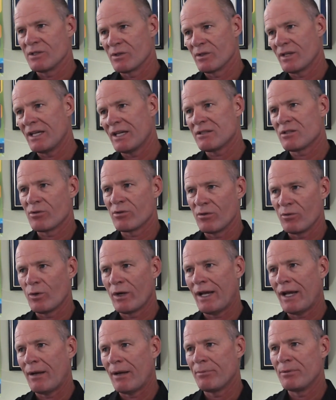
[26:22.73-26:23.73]
So that's sort of
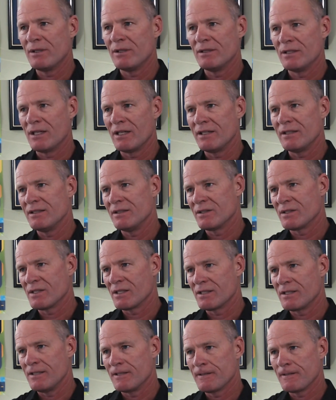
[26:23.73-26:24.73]
what happened in the
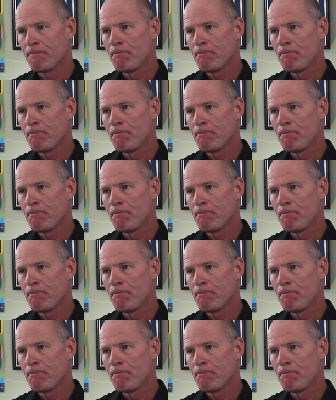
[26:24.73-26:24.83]
1960s.